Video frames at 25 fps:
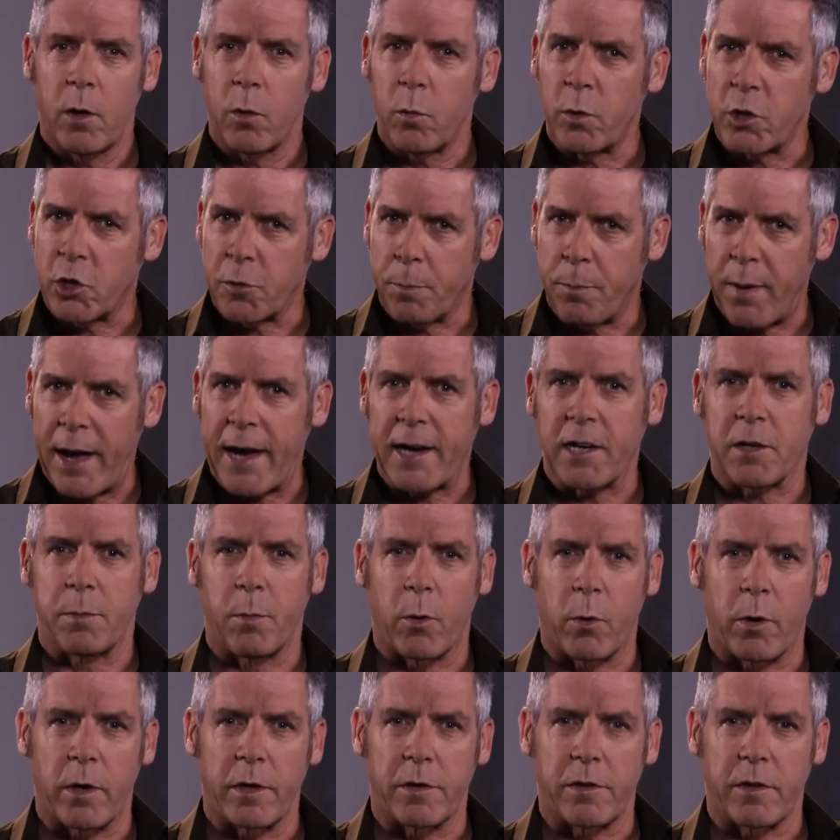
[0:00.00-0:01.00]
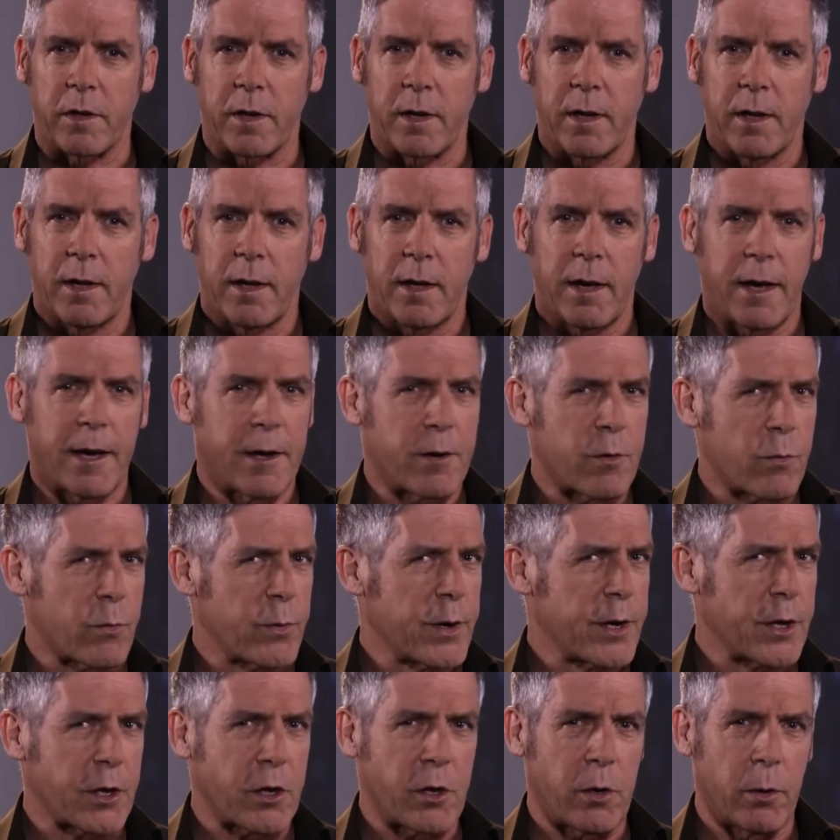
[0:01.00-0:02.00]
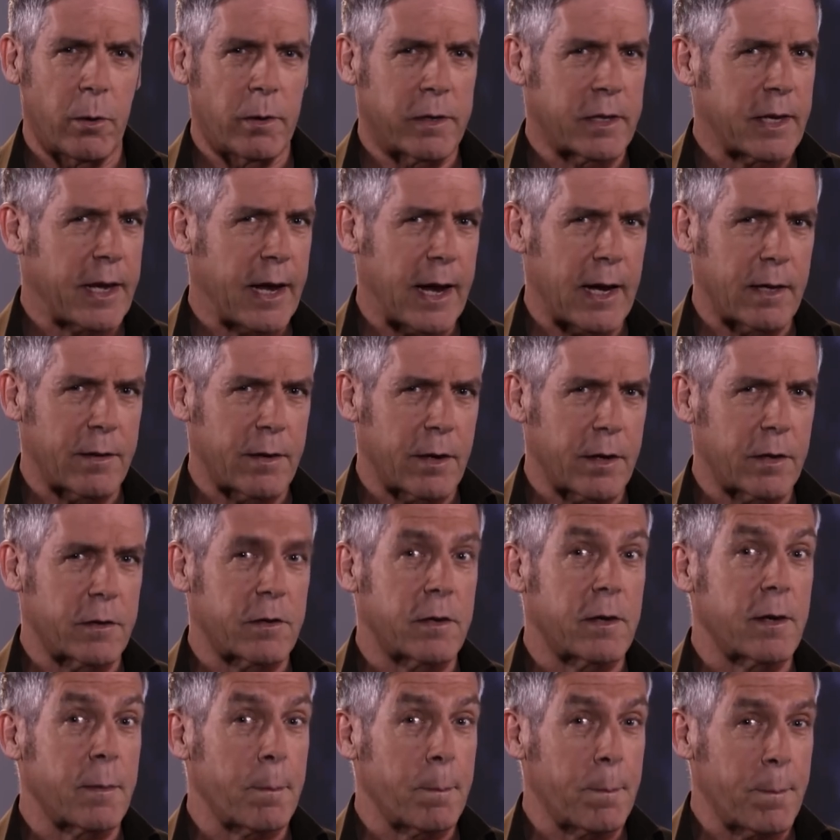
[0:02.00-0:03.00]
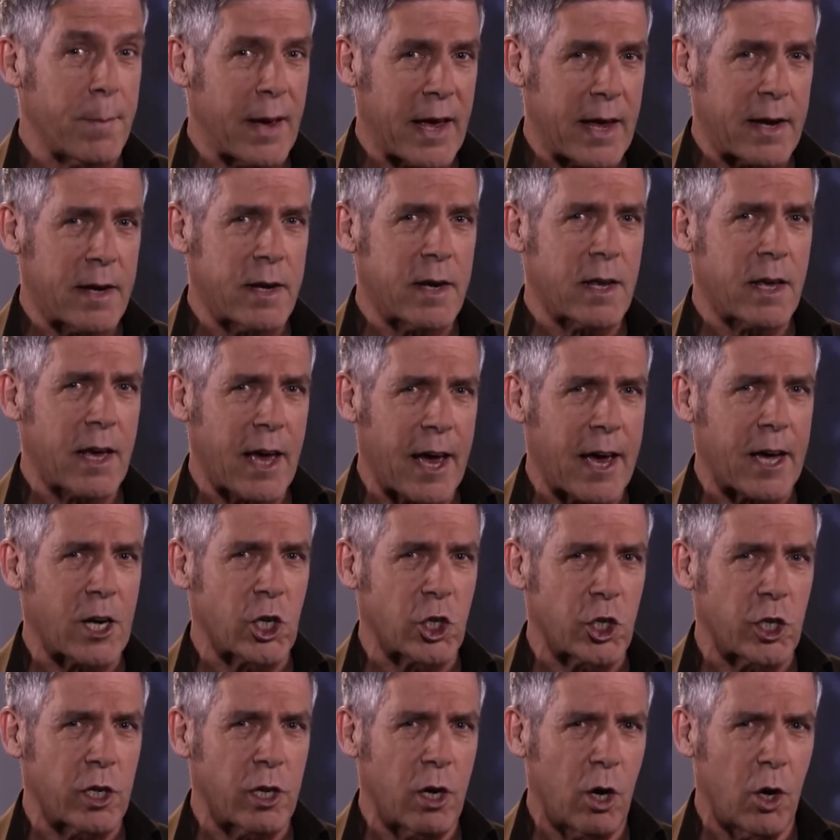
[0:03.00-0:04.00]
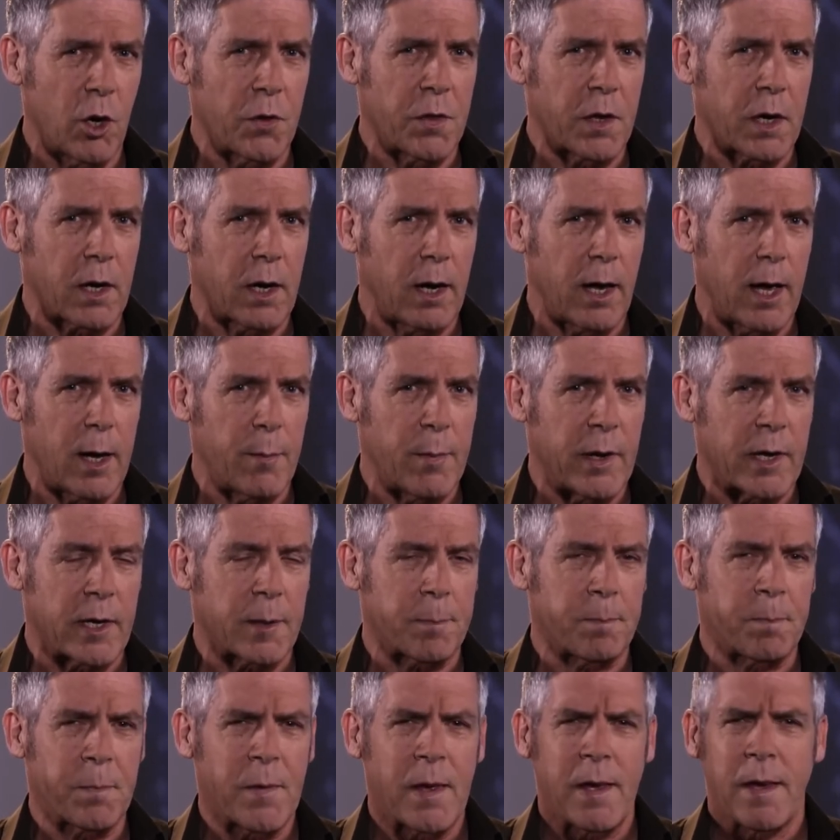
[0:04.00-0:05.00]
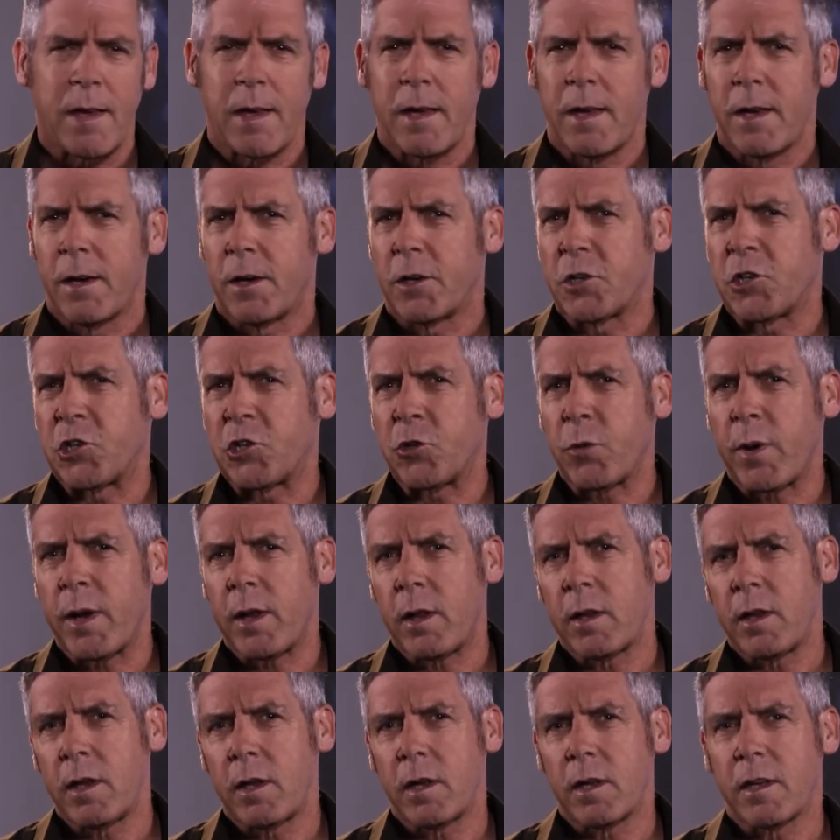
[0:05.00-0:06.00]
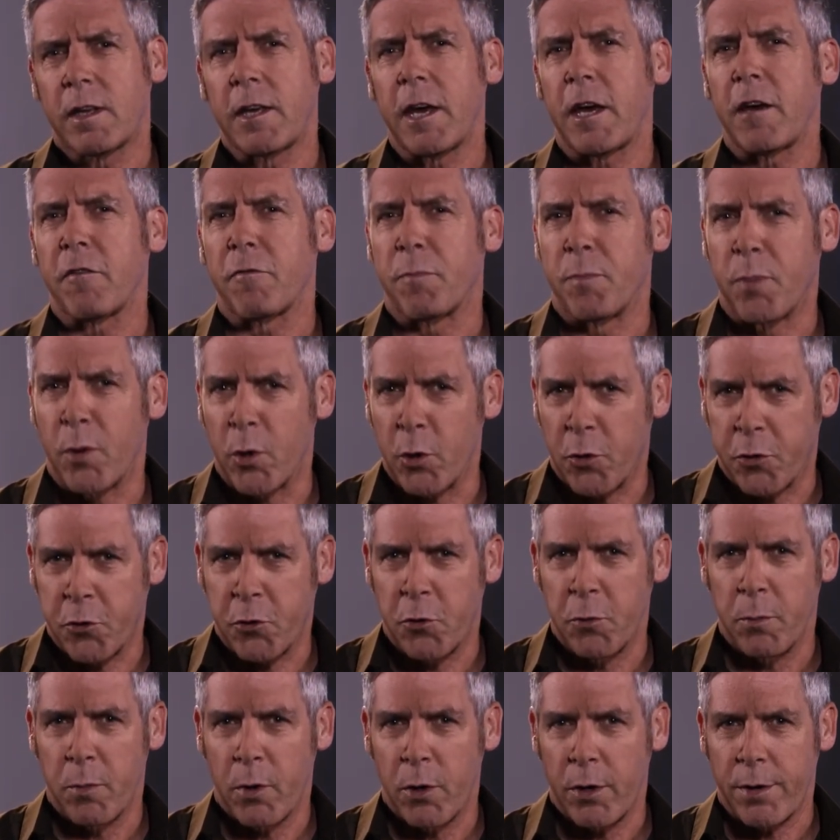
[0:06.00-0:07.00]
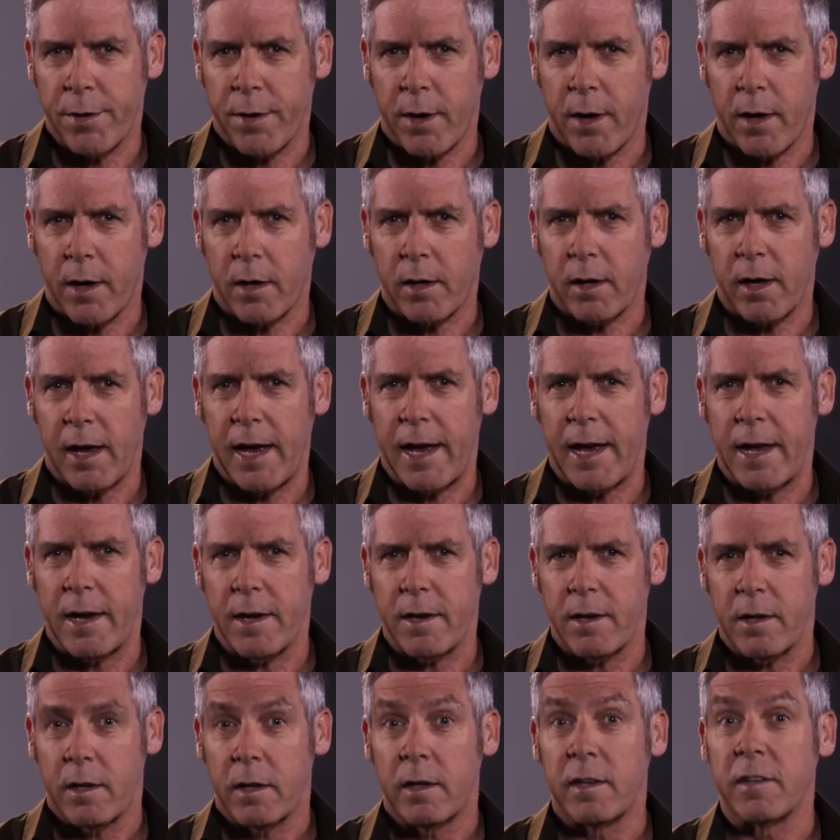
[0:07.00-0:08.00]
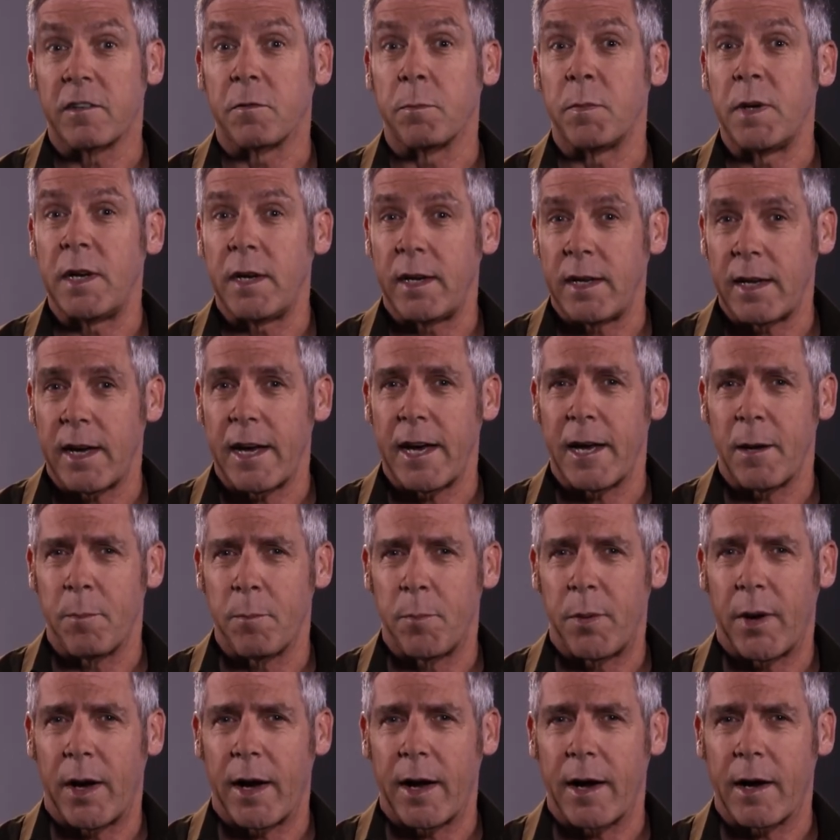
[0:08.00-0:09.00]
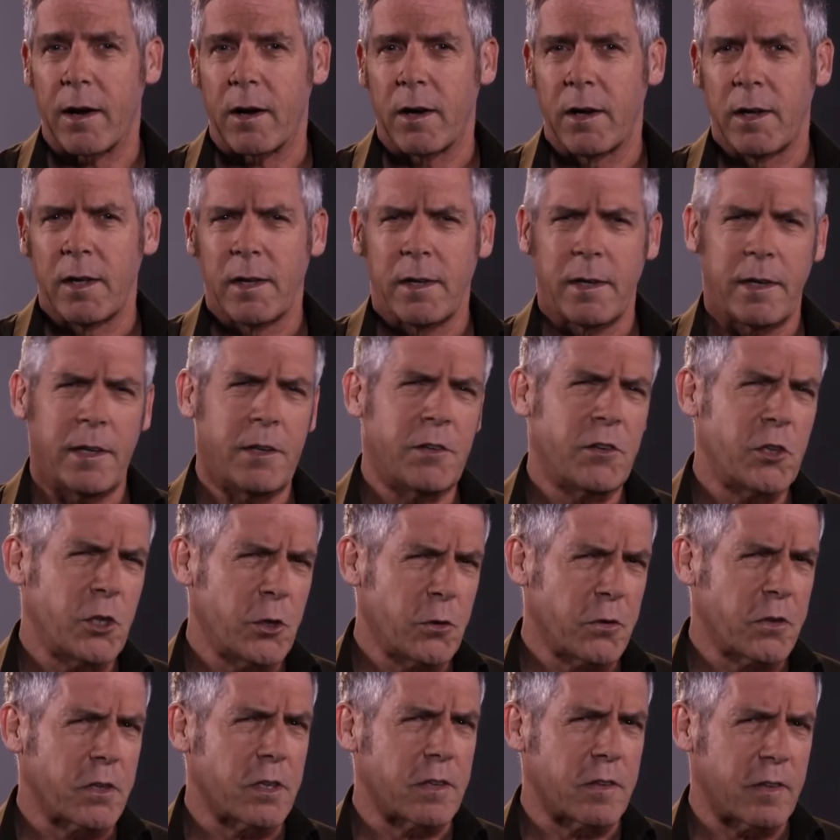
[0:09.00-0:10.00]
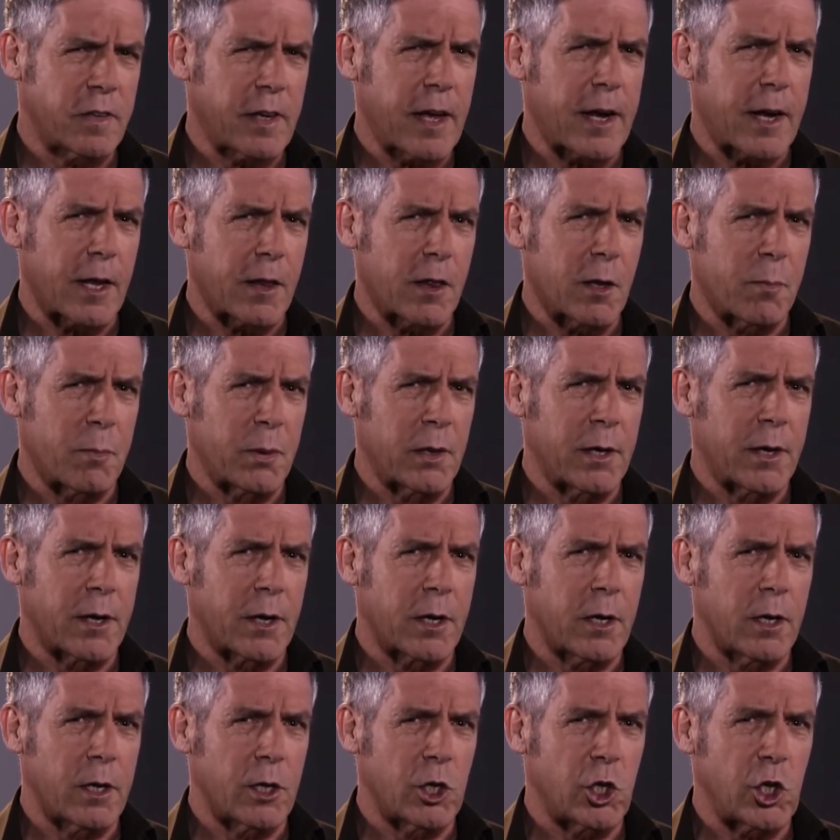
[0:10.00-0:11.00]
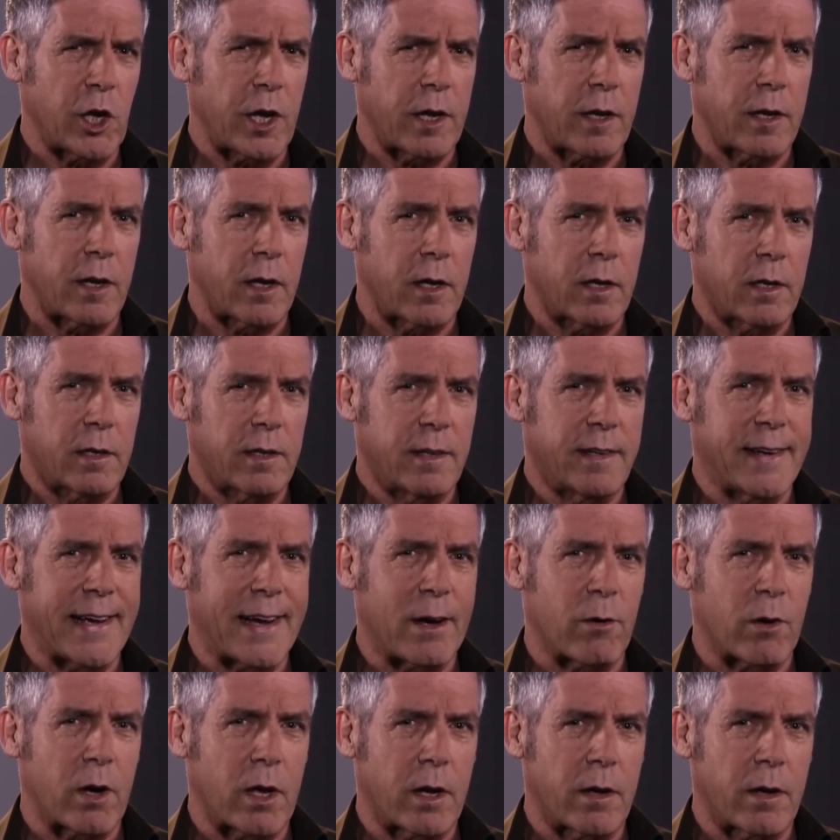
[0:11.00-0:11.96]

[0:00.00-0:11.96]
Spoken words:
which backed Morrison and ridiculed candidates demanding action on the climate. Australia gave birth to Murdoch and his media empire. He's used to setting the political agenda down